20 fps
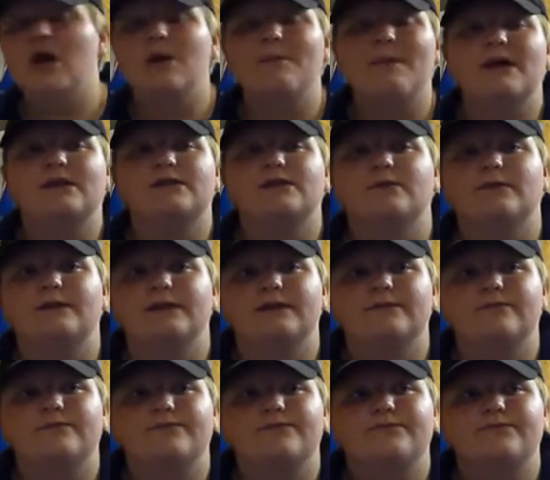about doing
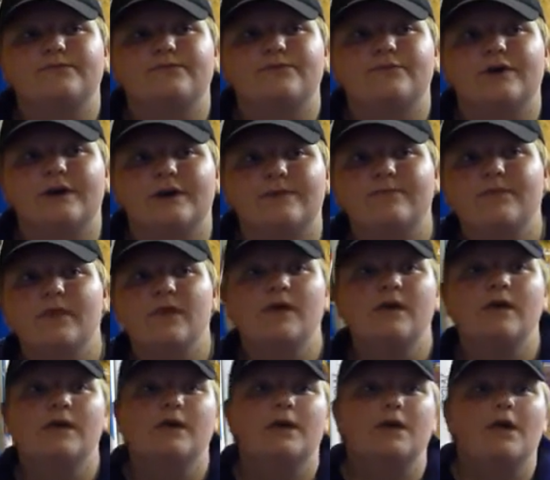it? Right.
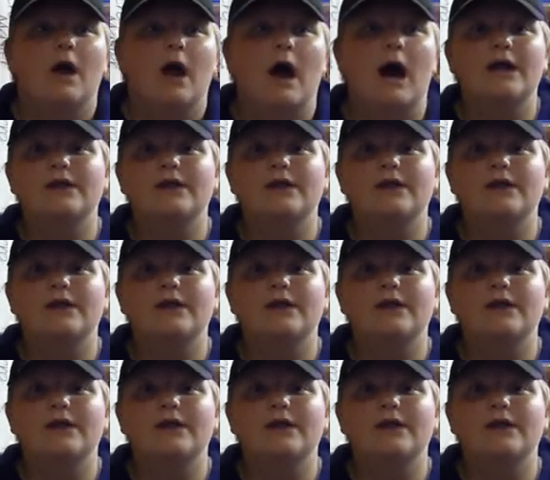I